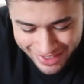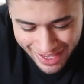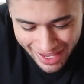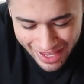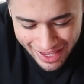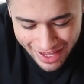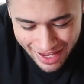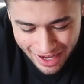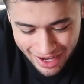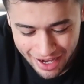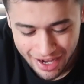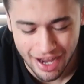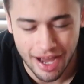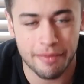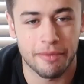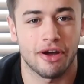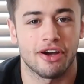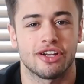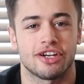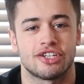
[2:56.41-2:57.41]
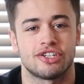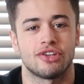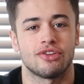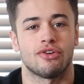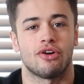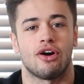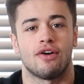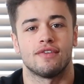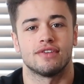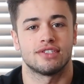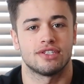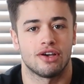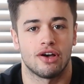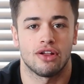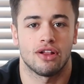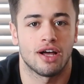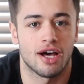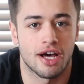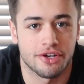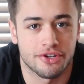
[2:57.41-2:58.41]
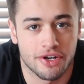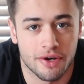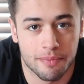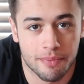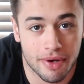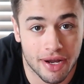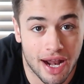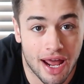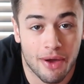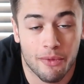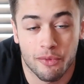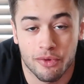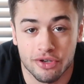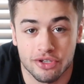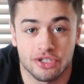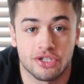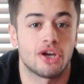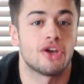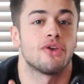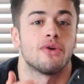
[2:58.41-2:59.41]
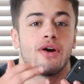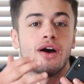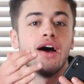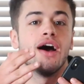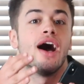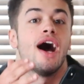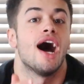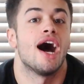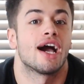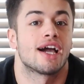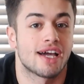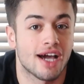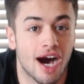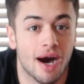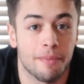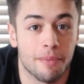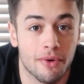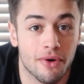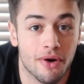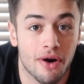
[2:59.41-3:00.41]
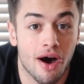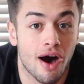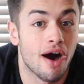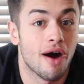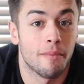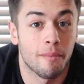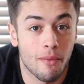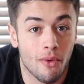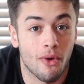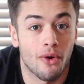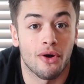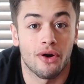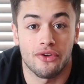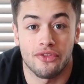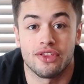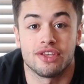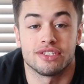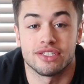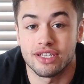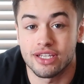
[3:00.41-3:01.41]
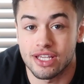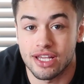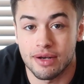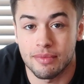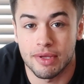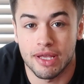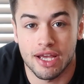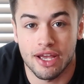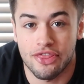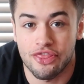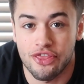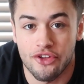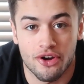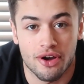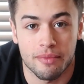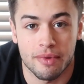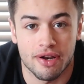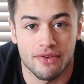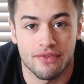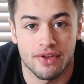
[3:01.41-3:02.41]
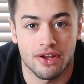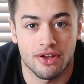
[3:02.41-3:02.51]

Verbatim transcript: Okay, I'm not gonna show you obviously all 100, but I will show you a couple more. This isn't gonna be like a 30-minute